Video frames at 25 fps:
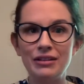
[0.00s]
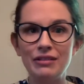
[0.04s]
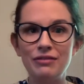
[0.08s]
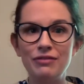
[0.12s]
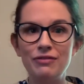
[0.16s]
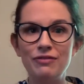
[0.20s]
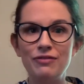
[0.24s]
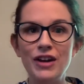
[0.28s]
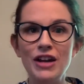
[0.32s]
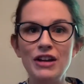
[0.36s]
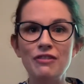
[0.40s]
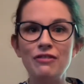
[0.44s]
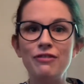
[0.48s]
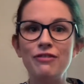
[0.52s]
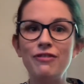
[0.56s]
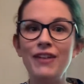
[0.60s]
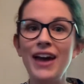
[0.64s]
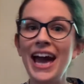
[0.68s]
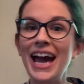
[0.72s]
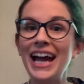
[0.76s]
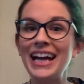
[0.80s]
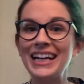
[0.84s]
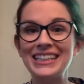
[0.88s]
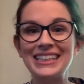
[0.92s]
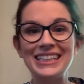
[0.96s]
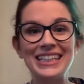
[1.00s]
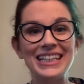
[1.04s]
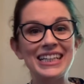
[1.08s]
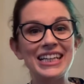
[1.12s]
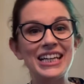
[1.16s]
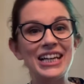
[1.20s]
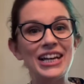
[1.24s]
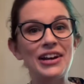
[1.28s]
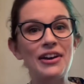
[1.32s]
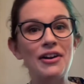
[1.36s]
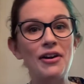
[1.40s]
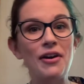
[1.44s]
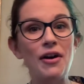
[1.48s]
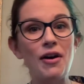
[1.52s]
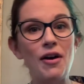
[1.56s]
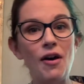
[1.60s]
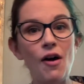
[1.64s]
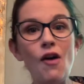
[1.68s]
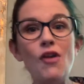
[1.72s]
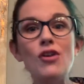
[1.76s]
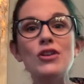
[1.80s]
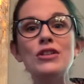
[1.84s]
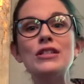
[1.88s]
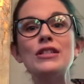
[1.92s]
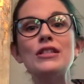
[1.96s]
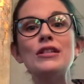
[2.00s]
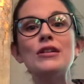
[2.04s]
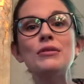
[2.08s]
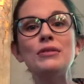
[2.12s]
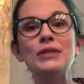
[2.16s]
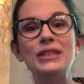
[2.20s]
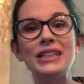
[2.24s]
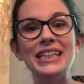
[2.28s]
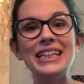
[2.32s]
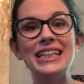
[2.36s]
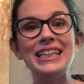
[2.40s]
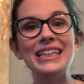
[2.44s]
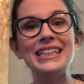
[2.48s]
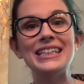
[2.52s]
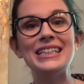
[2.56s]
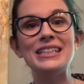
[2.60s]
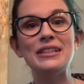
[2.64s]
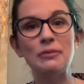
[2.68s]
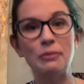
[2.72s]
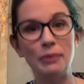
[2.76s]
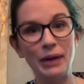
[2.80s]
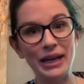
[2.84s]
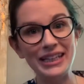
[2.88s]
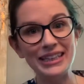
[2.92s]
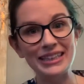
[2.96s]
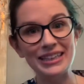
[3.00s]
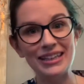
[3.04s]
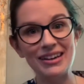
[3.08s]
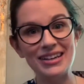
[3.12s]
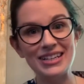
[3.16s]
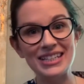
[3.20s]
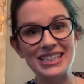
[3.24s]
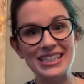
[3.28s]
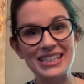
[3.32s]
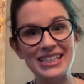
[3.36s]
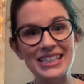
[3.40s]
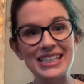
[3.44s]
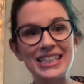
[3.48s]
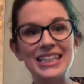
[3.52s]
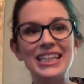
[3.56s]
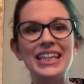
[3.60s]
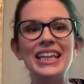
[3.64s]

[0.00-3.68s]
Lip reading: Fun fact, it can also lead to weight loss.